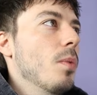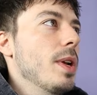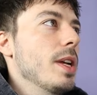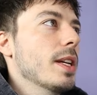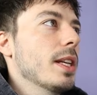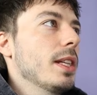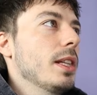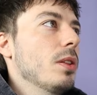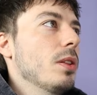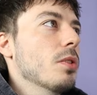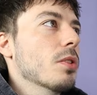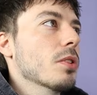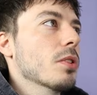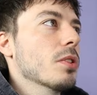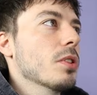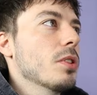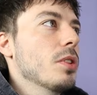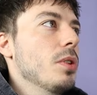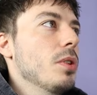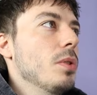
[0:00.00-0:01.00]
we can
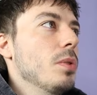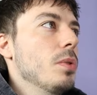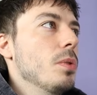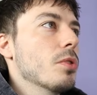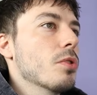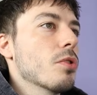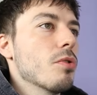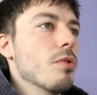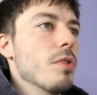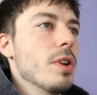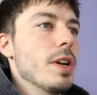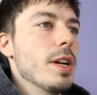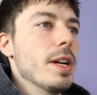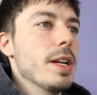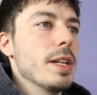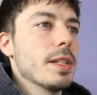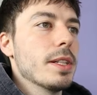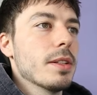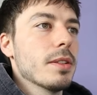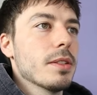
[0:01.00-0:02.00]
look to
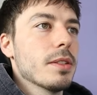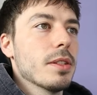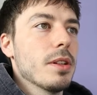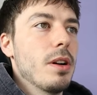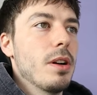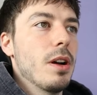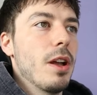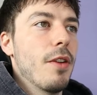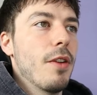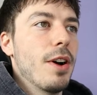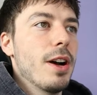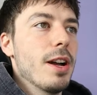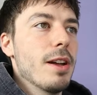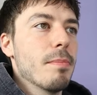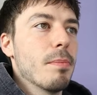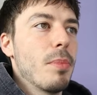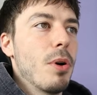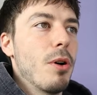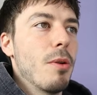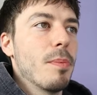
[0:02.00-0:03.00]
trade. So if
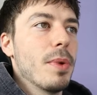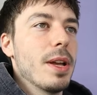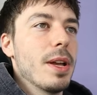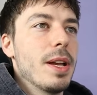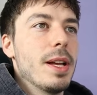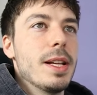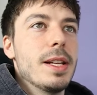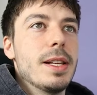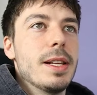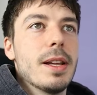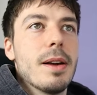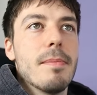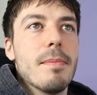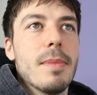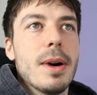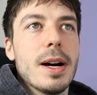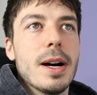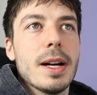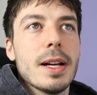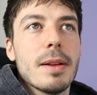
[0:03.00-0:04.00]
I pop in
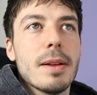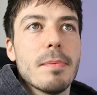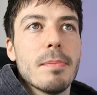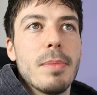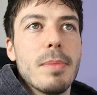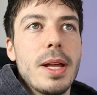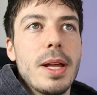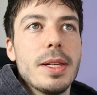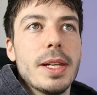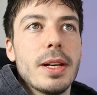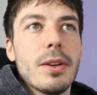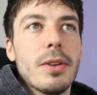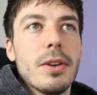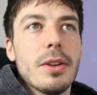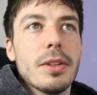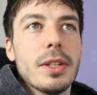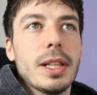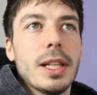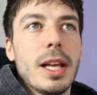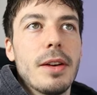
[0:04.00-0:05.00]
my pending
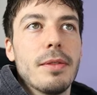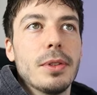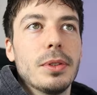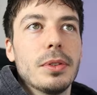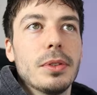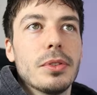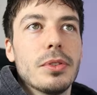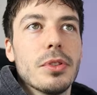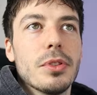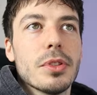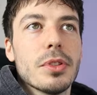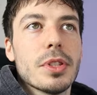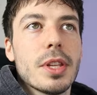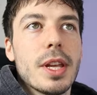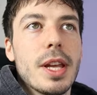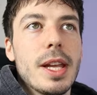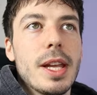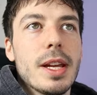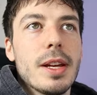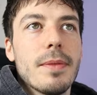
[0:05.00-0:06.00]
order level
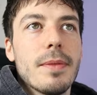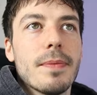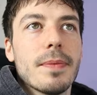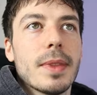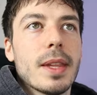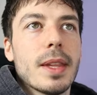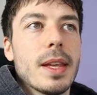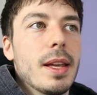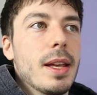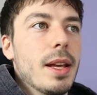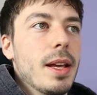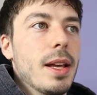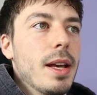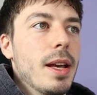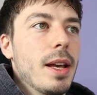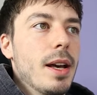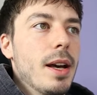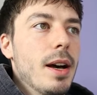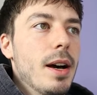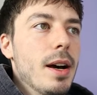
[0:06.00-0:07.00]
just here,
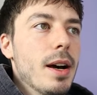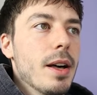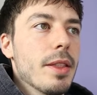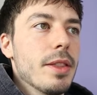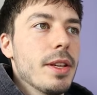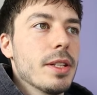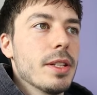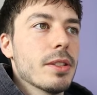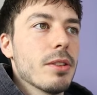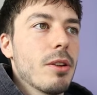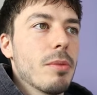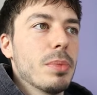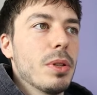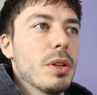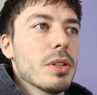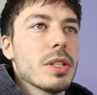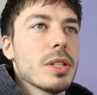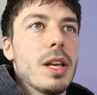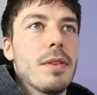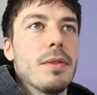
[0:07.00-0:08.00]
the
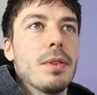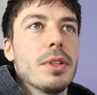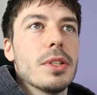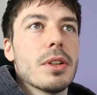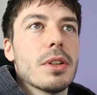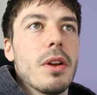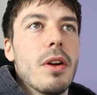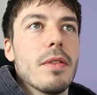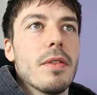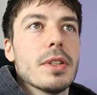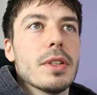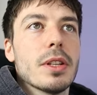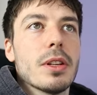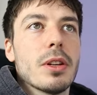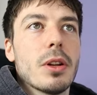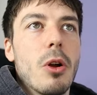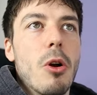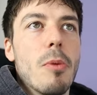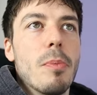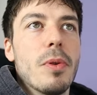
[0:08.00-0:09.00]
stop loss level is
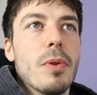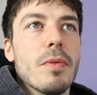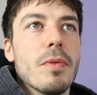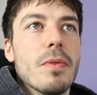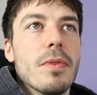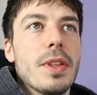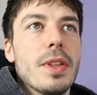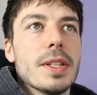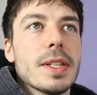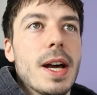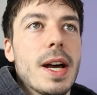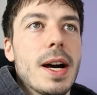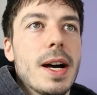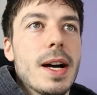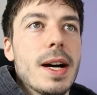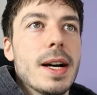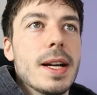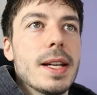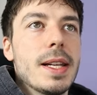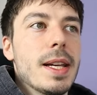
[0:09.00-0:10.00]
obviously going to go above this
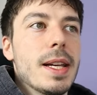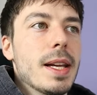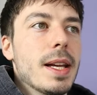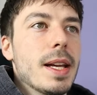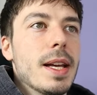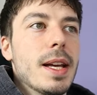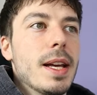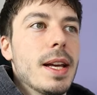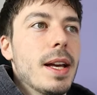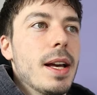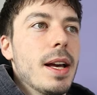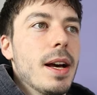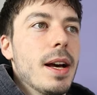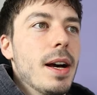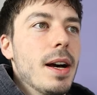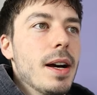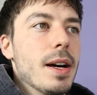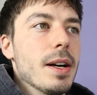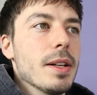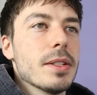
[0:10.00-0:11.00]
high.
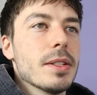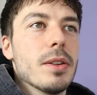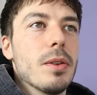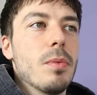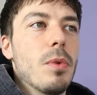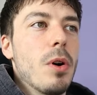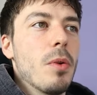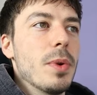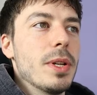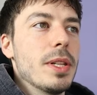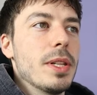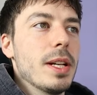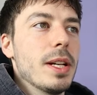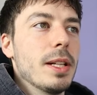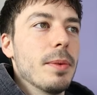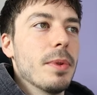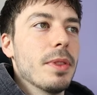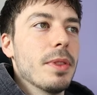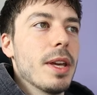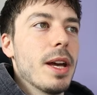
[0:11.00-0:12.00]
So what we're
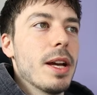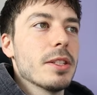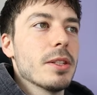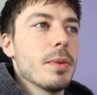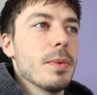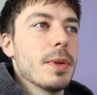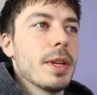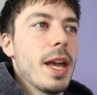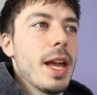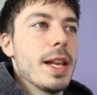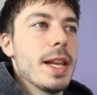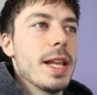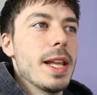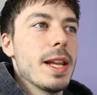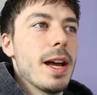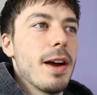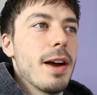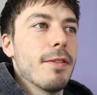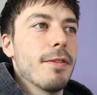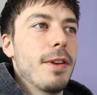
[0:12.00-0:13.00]
dealing with there, so we're getting
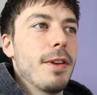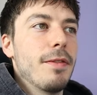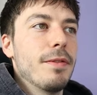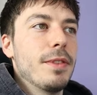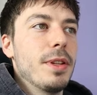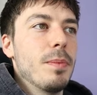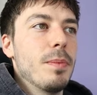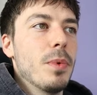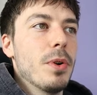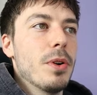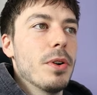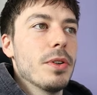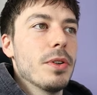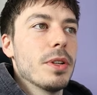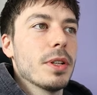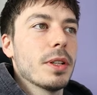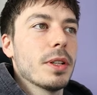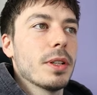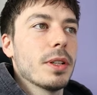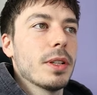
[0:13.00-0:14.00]
in at
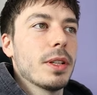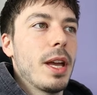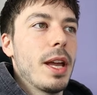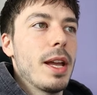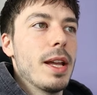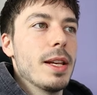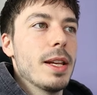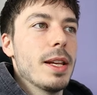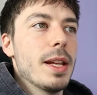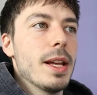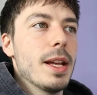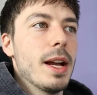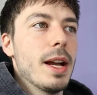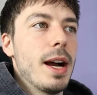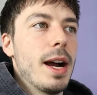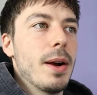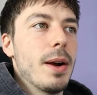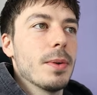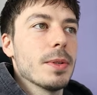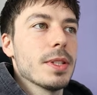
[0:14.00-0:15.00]
51, getting
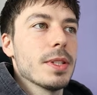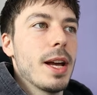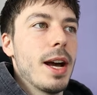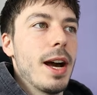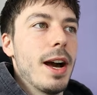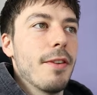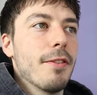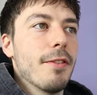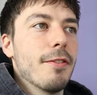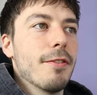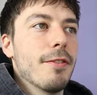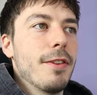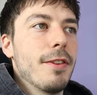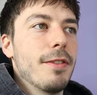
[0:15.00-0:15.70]
out at